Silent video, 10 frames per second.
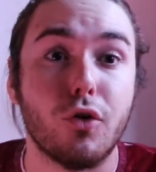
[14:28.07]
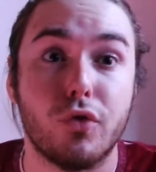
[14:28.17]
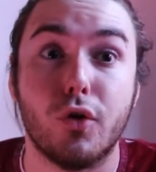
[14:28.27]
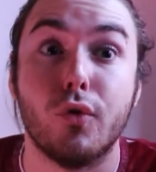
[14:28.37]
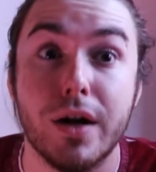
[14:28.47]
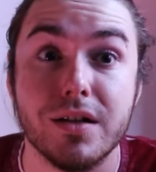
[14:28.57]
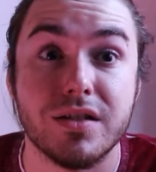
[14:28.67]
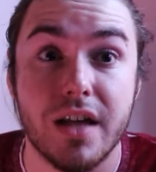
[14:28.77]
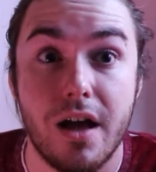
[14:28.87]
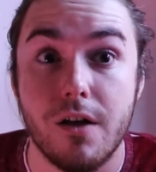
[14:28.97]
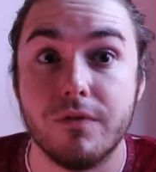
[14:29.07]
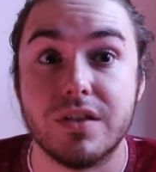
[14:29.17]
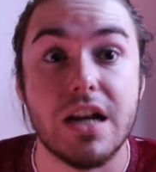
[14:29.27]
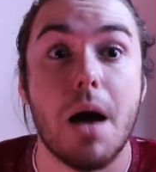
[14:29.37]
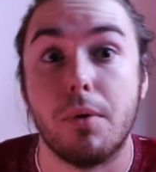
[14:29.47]
real selves,
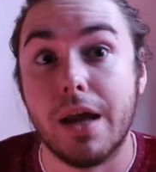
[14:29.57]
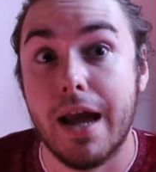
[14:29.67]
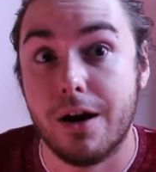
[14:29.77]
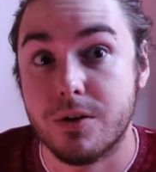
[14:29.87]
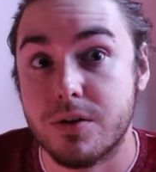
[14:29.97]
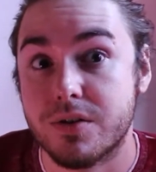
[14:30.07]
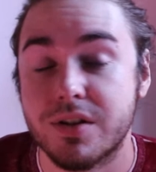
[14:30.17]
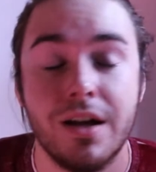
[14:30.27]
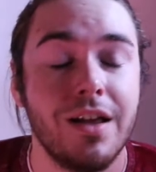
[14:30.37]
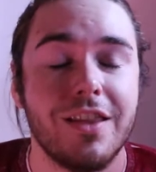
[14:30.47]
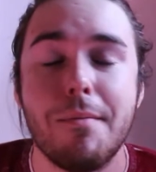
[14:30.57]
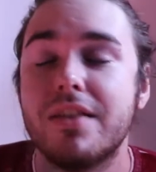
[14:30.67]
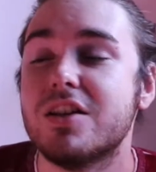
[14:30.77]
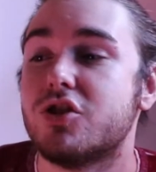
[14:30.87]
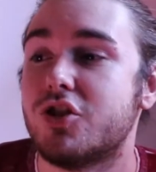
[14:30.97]
the doppelgangers. They made
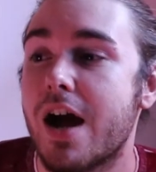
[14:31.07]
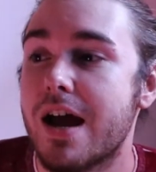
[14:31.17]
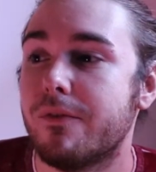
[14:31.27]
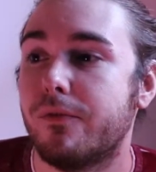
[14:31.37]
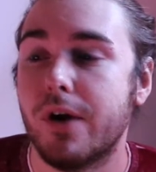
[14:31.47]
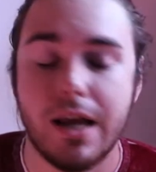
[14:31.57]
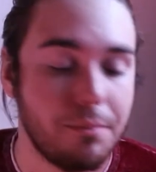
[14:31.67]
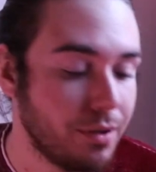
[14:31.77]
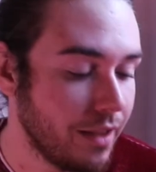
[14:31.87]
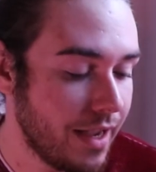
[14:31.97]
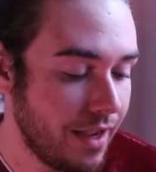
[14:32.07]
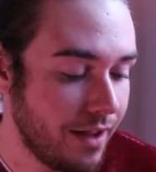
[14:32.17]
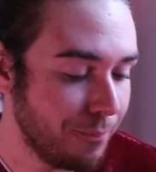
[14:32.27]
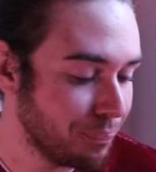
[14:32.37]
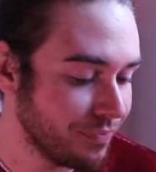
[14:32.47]
this giant frickin'
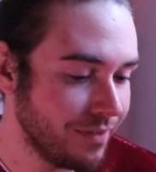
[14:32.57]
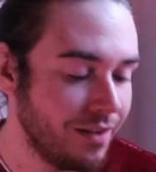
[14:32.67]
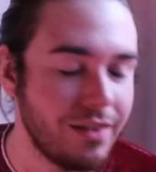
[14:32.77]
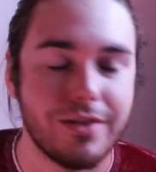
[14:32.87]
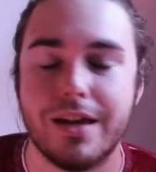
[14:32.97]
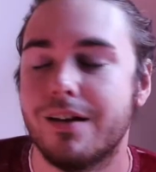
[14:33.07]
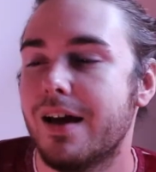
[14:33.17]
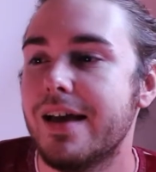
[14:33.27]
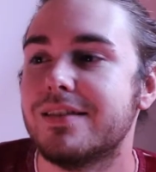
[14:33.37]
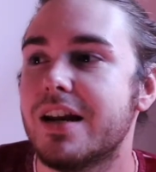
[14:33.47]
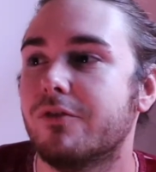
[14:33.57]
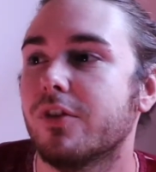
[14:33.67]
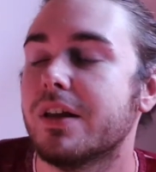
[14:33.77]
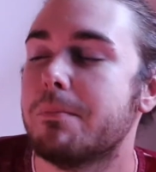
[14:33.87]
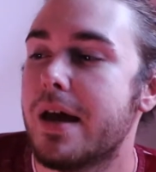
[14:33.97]
plan. It didn't
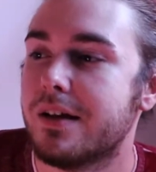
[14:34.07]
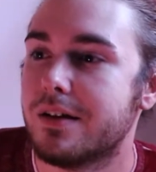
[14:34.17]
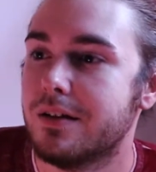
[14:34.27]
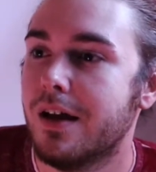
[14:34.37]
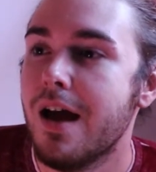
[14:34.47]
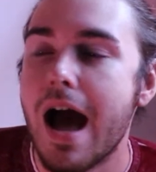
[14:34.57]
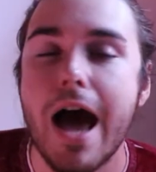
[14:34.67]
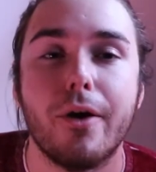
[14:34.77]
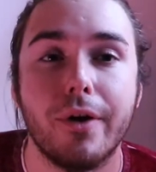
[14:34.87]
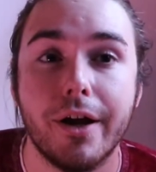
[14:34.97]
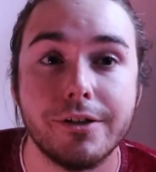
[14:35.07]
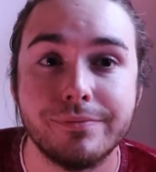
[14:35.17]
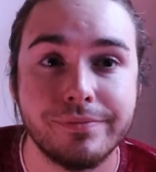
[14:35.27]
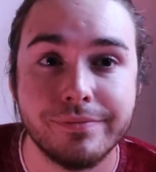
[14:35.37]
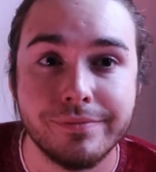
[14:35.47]
really make, I don't know.
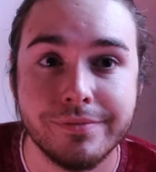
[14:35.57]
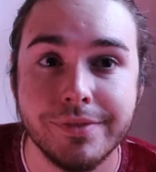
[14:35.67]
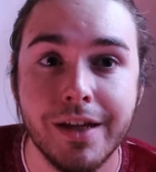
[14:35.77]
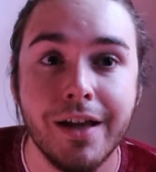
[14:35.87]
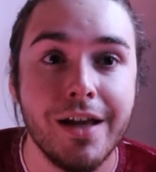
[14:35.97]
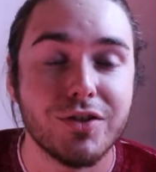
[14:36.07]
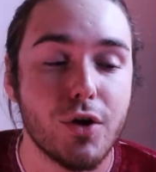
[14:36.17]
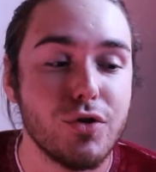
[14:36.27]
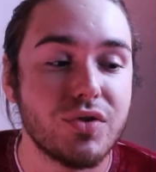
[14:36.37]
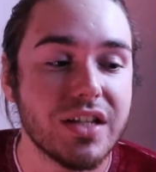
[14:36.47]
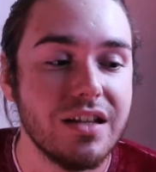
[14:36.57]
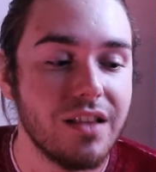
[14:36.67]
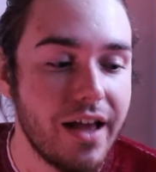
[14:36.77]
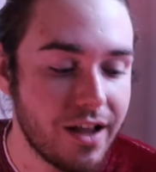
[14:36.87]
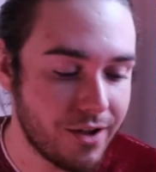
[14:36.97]
So you see,
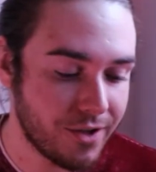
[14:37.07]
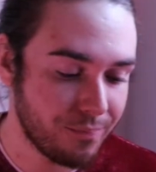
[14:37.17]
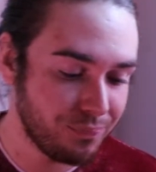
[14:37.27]
like,